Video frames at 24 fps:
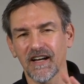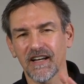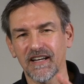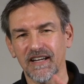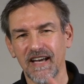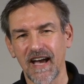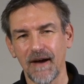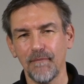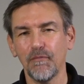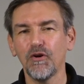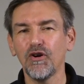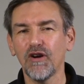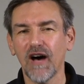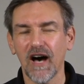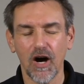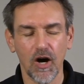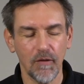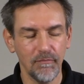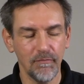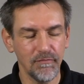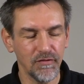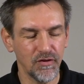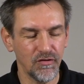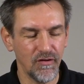camera
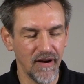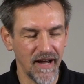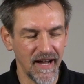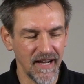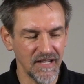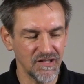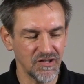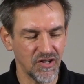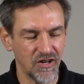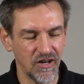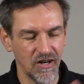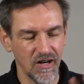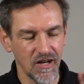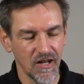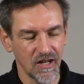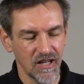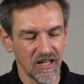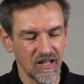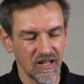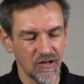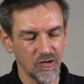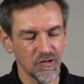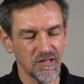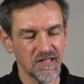operator
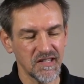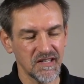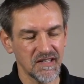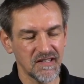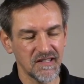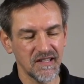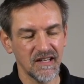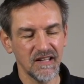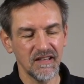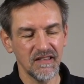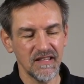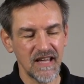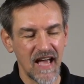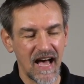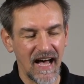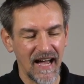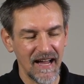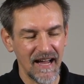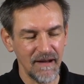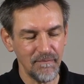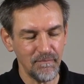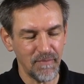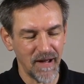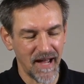uses the
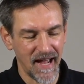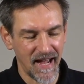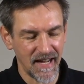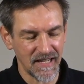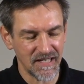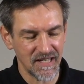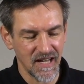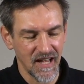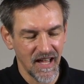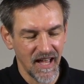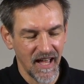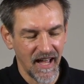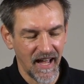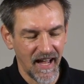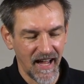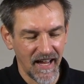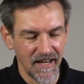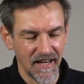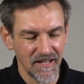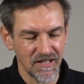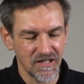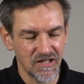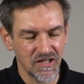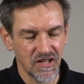iPad
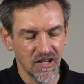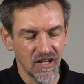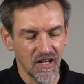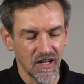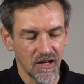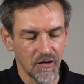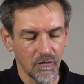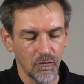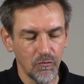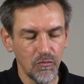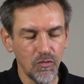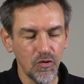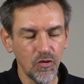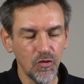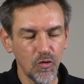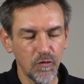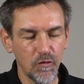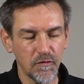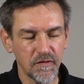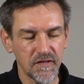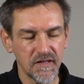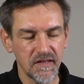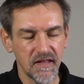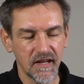and
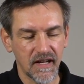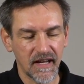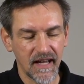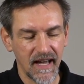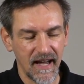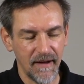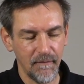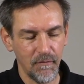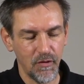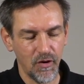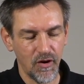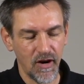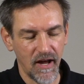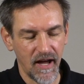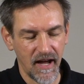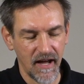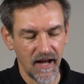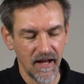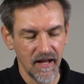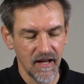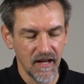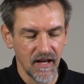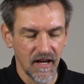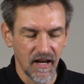moves the
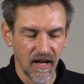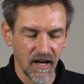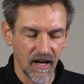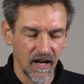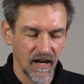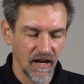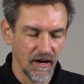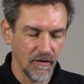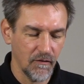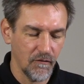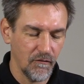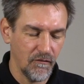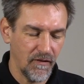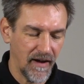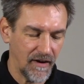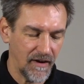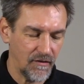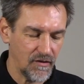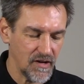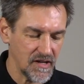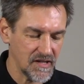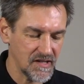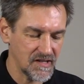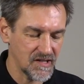camera
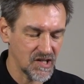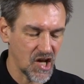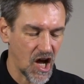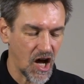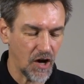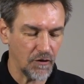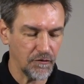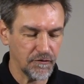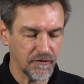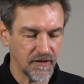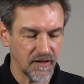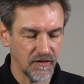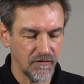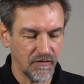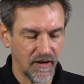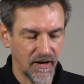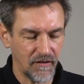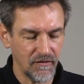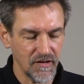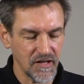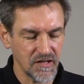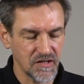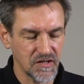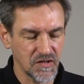very soft and
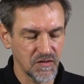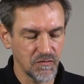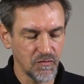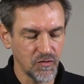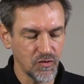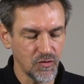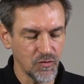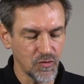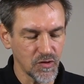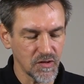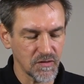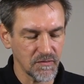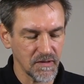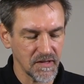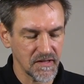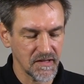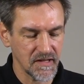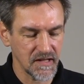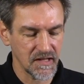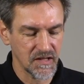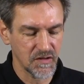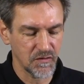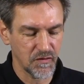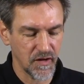very smooth with
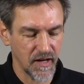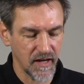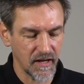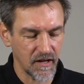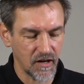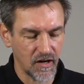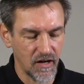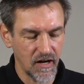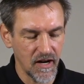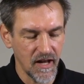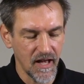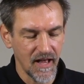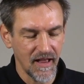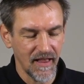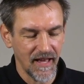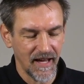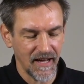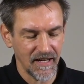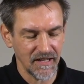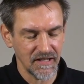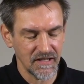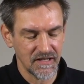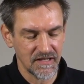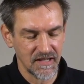his finger.
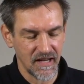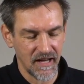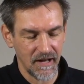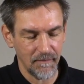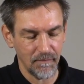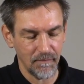And